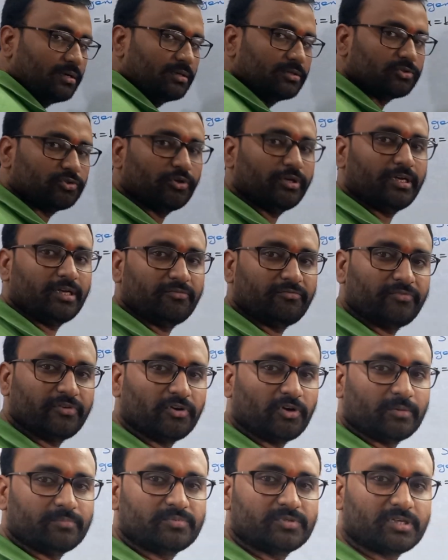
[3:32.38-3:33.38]
So if
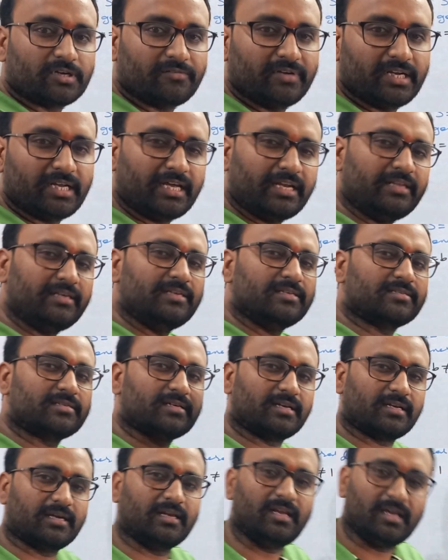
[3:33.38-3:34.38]
you observe in any
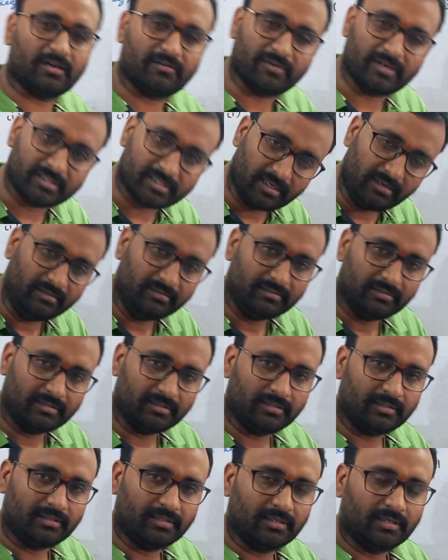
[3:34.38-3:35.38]
circle equation,
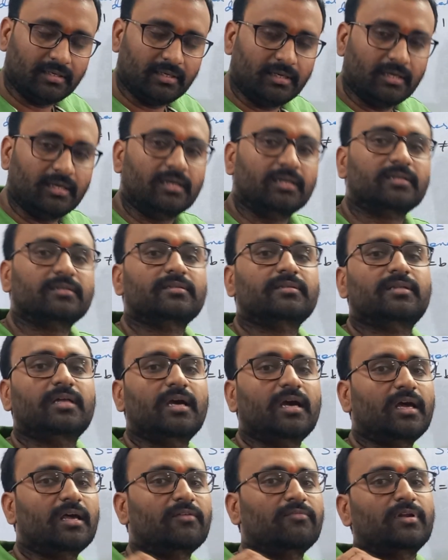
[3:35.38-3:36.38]

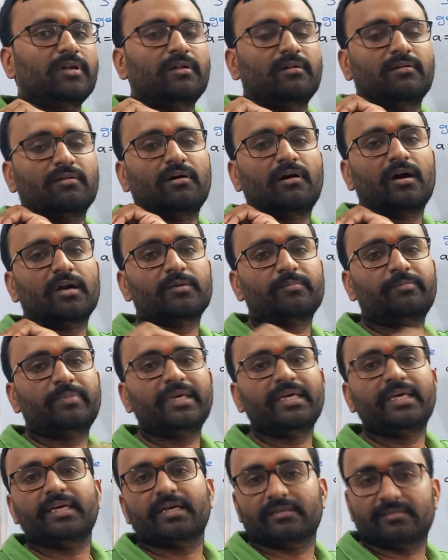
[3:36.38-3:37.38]
there will not
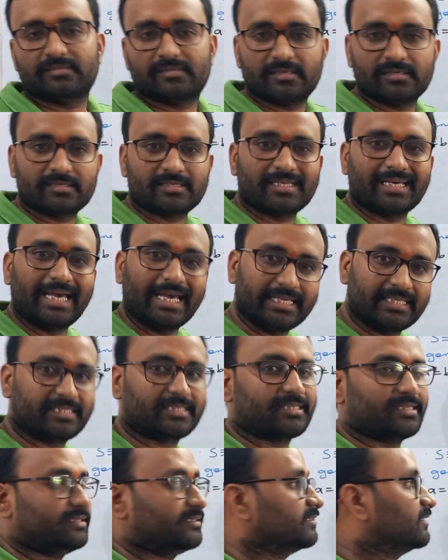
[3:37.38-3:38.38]
be exist
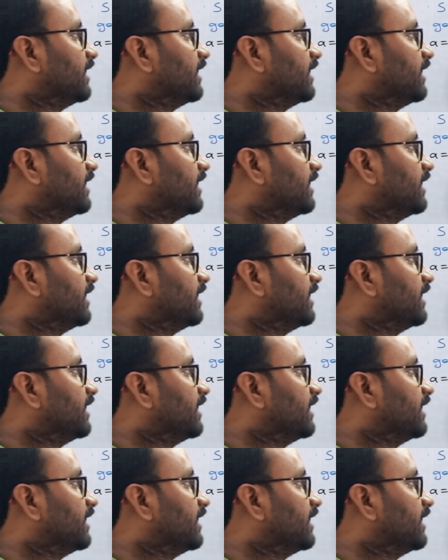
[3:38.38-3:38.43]
h.